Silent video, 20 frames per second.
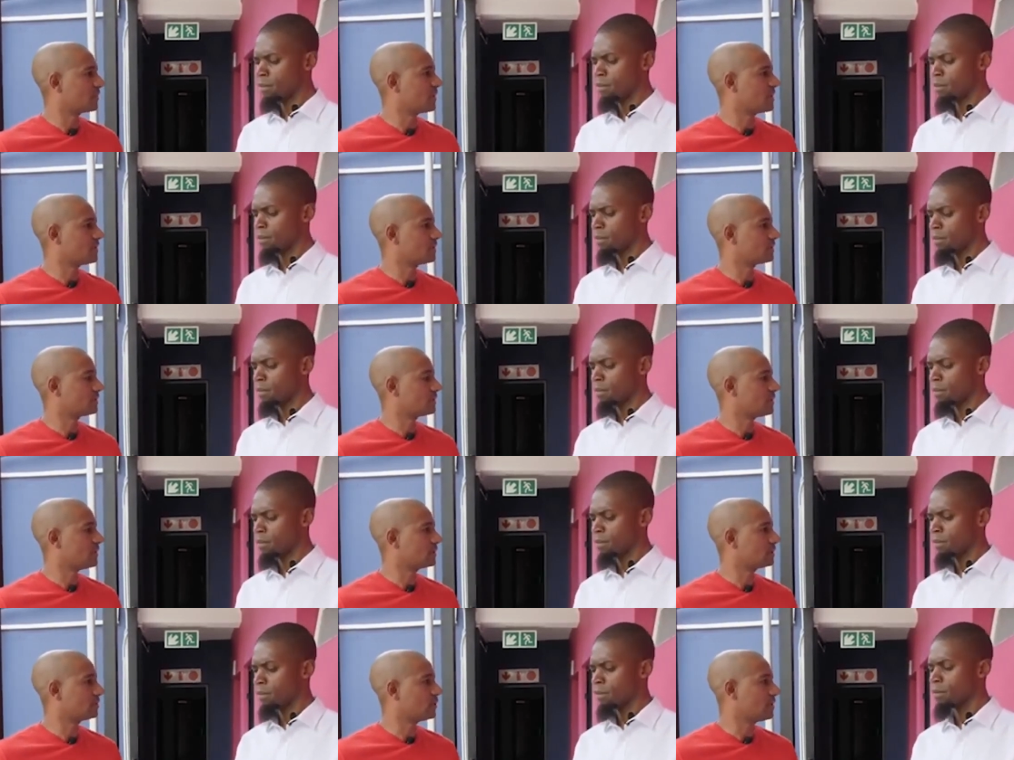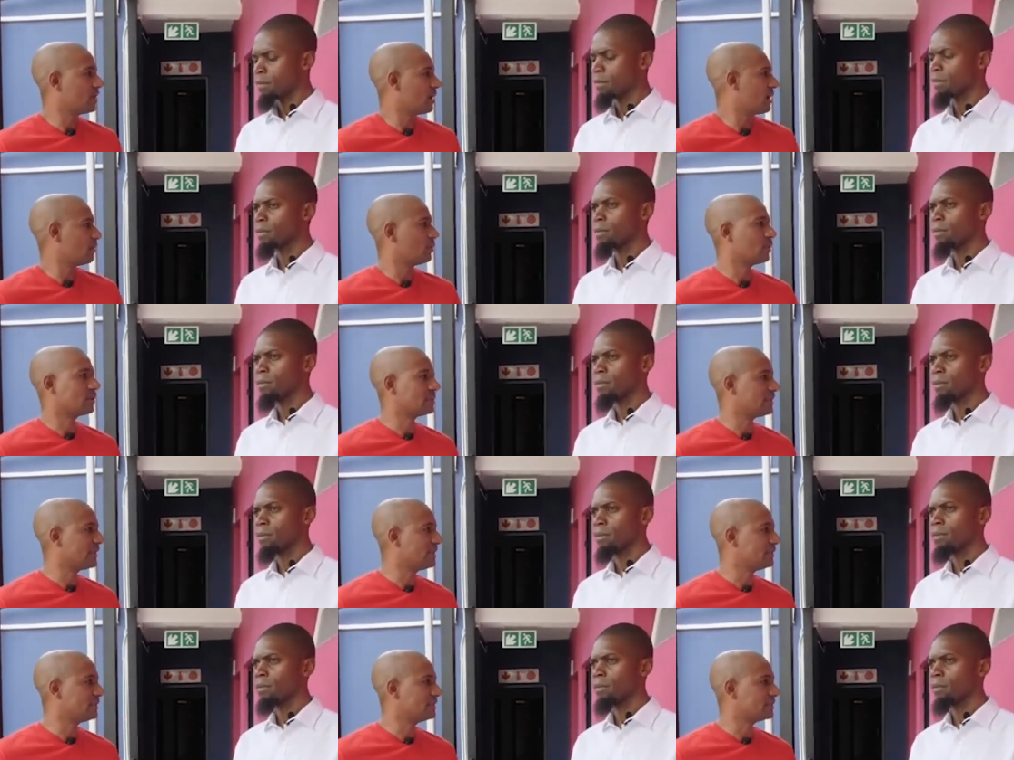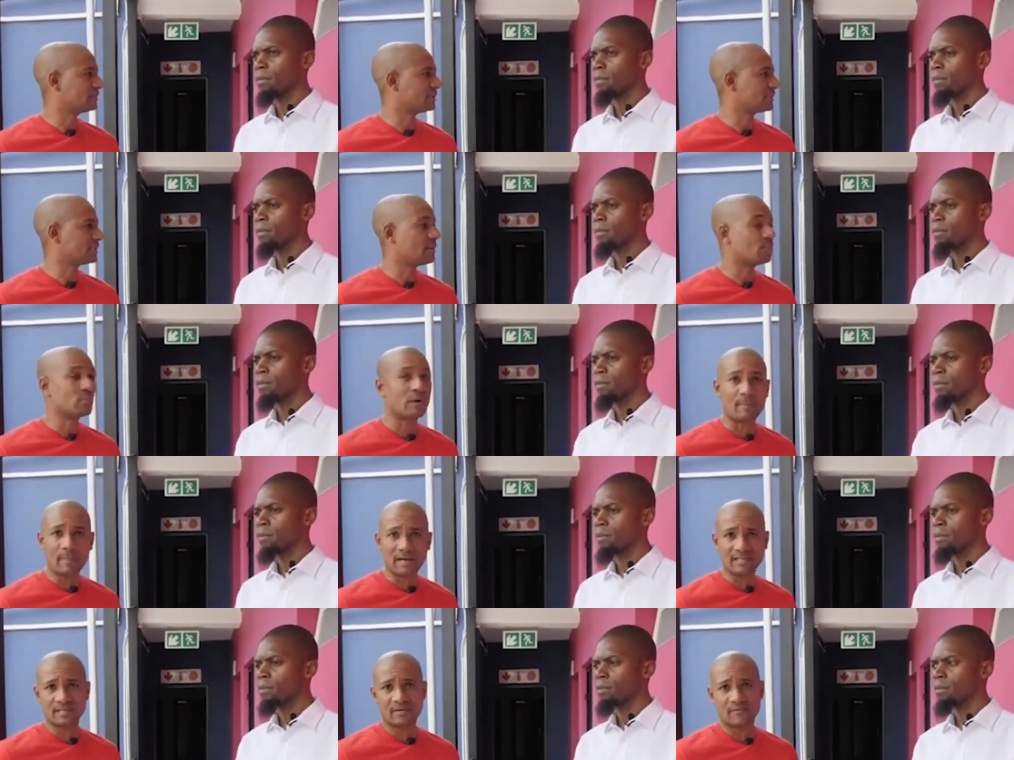Speaker 1: things are, so yeah, I was slightly stressed. I
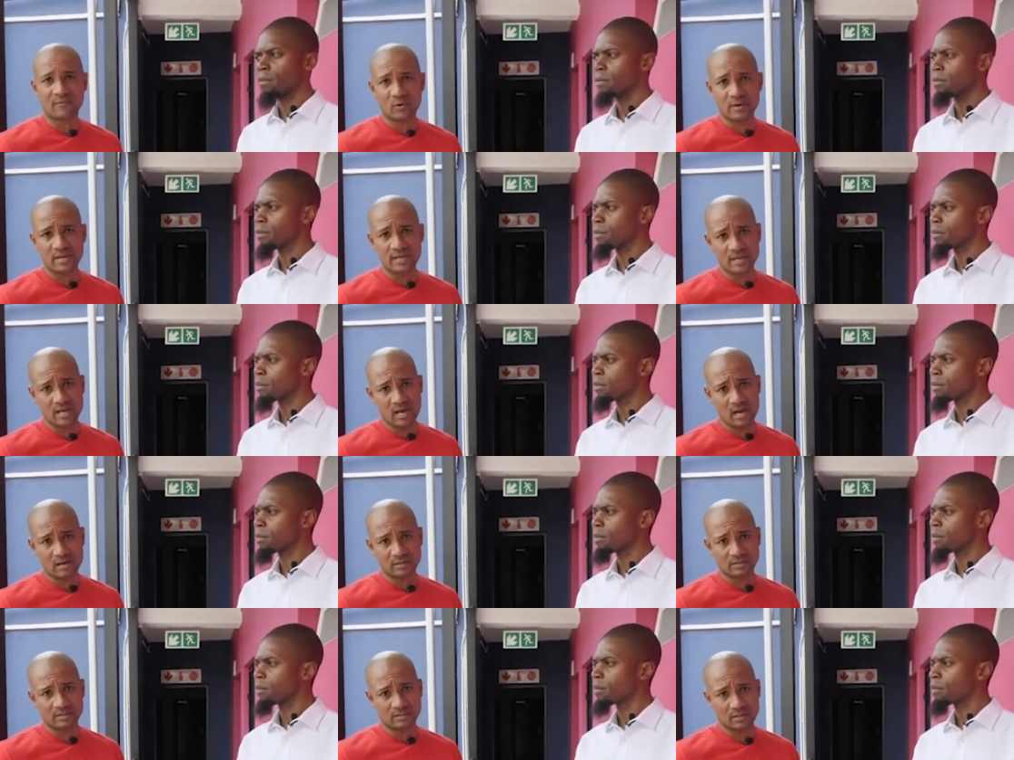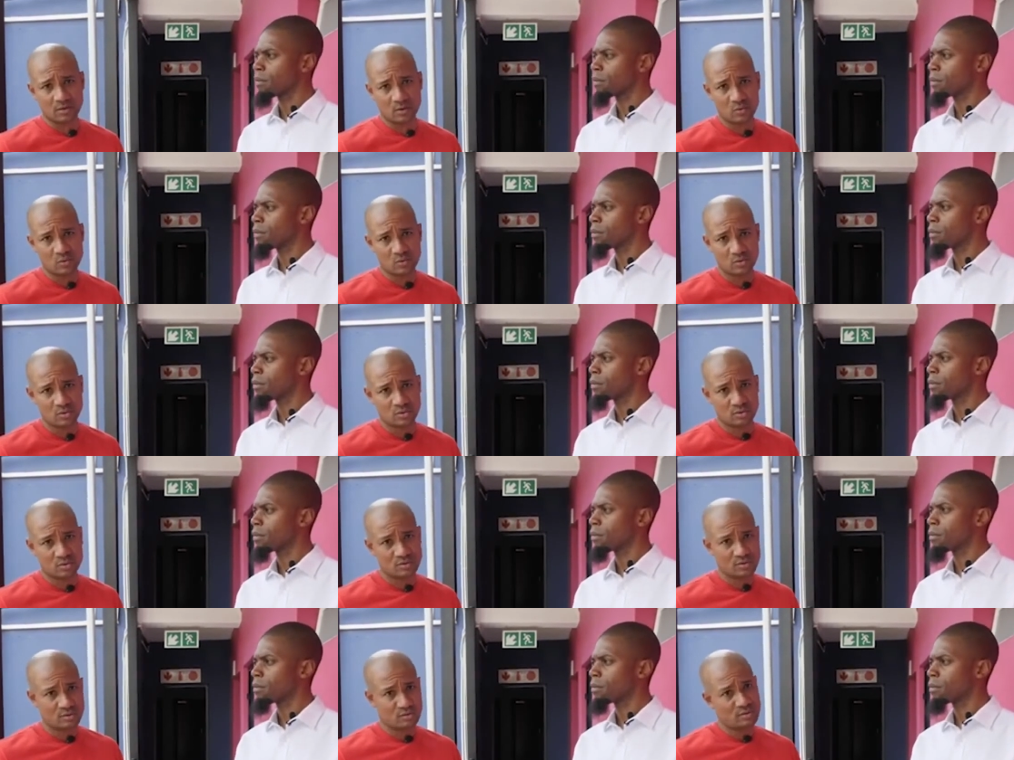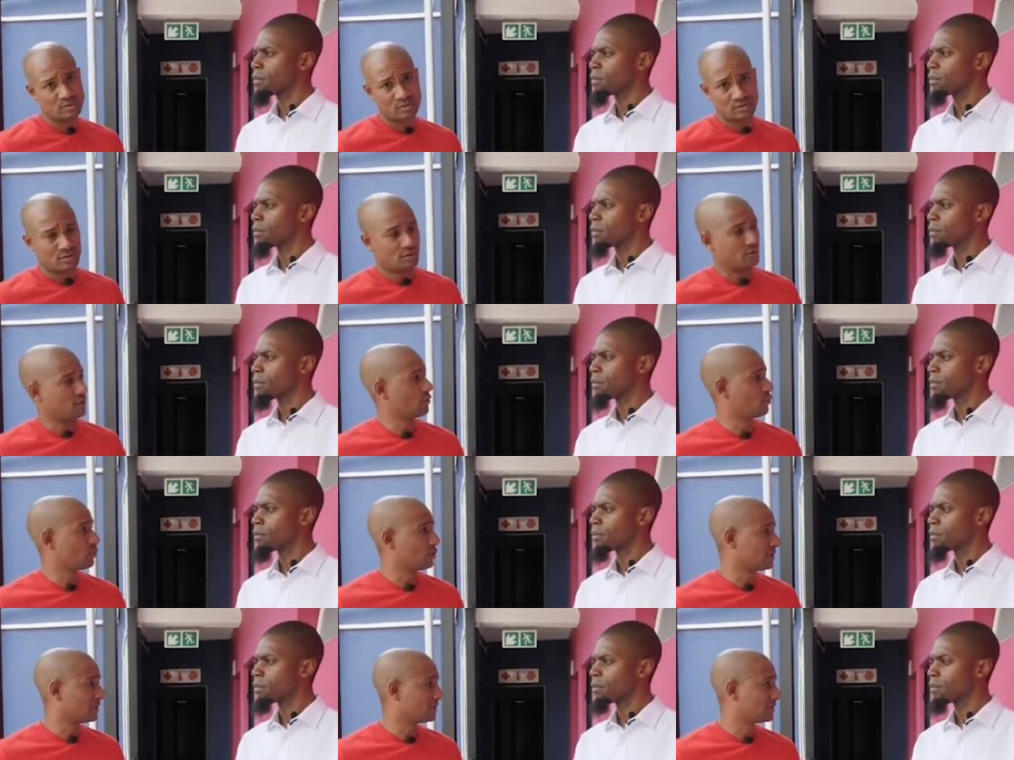must say, for a year or so,
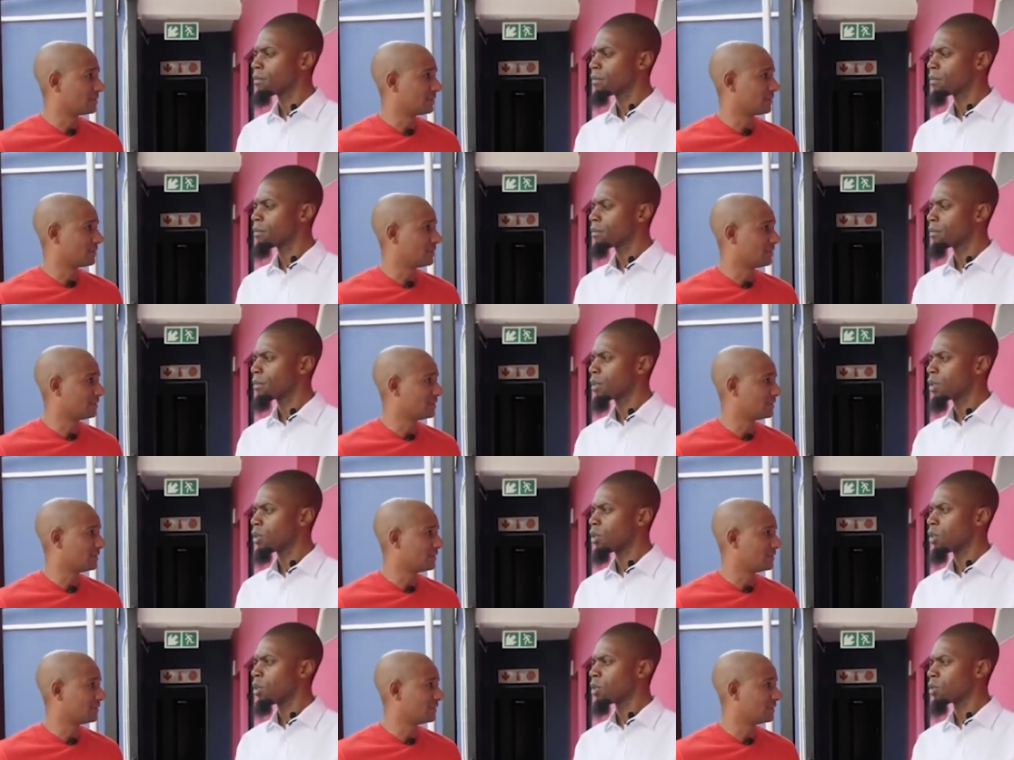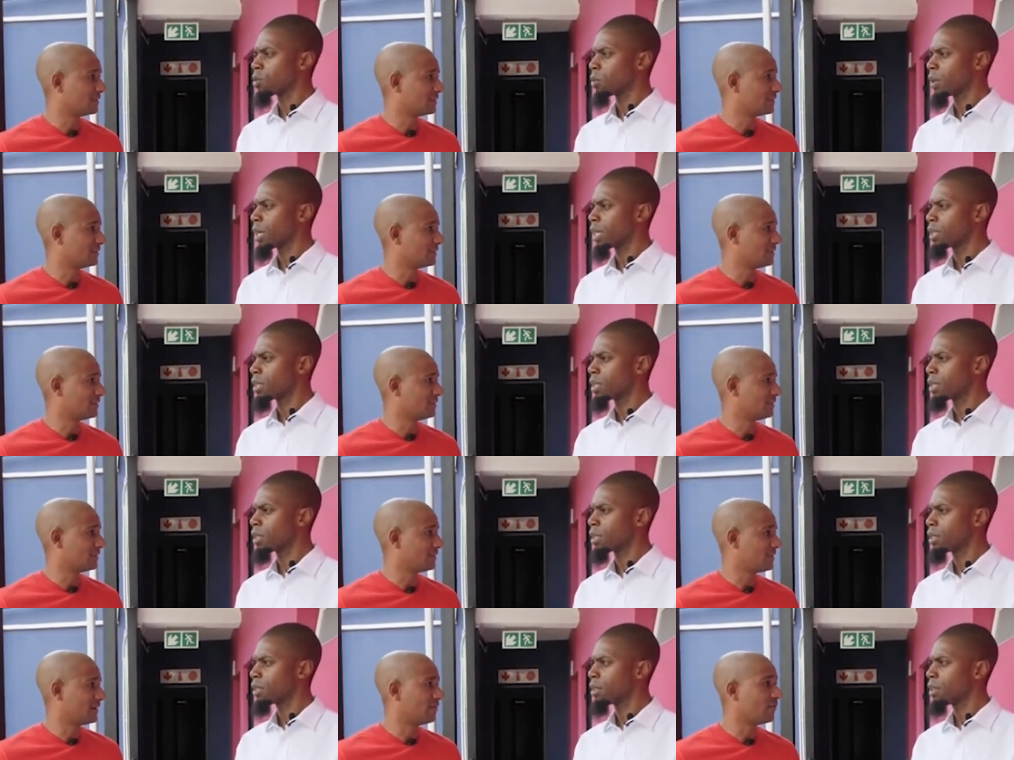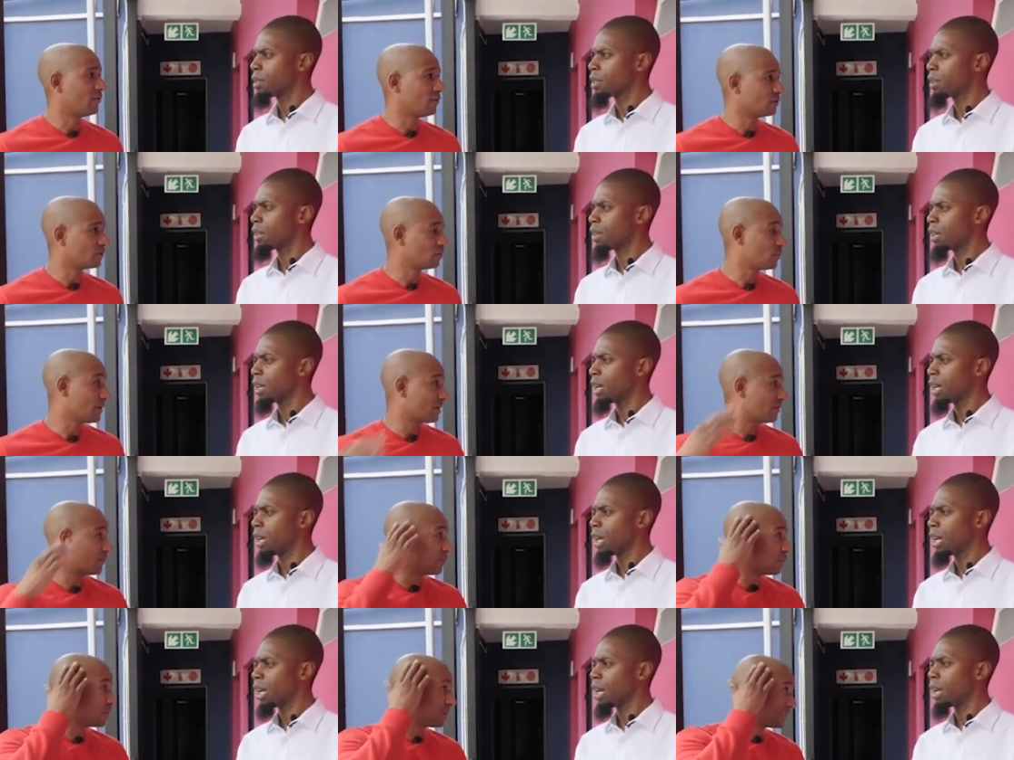it was... You
Speaker 2: lost weight?
Speaker 1: I've lost
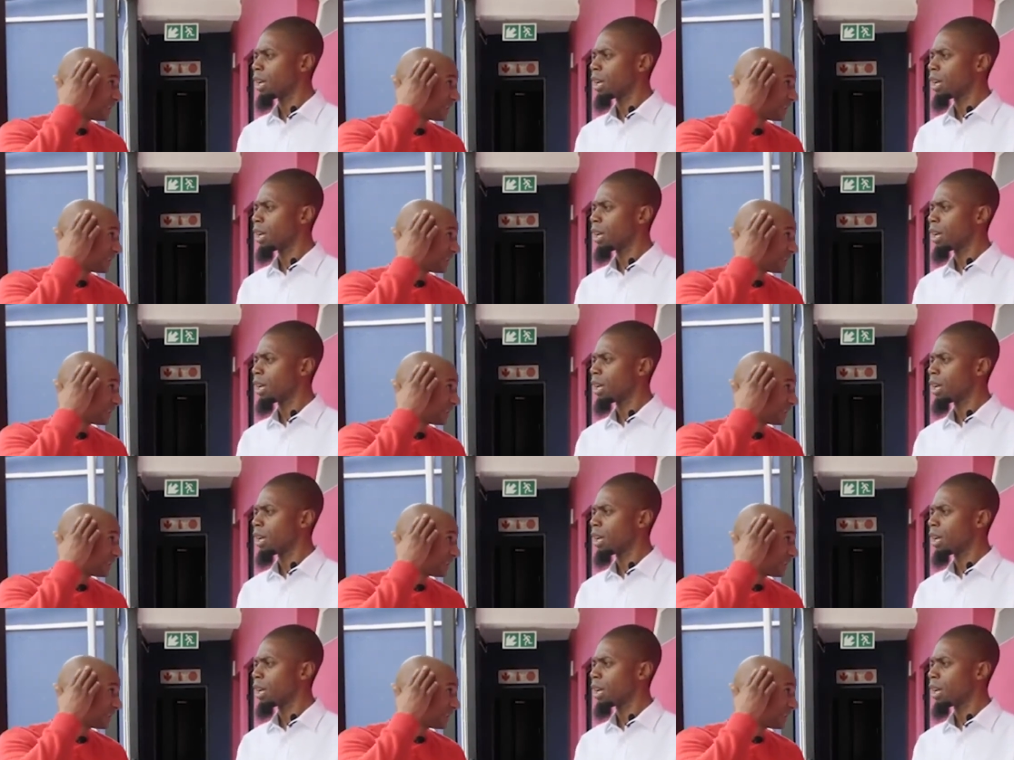weight. A few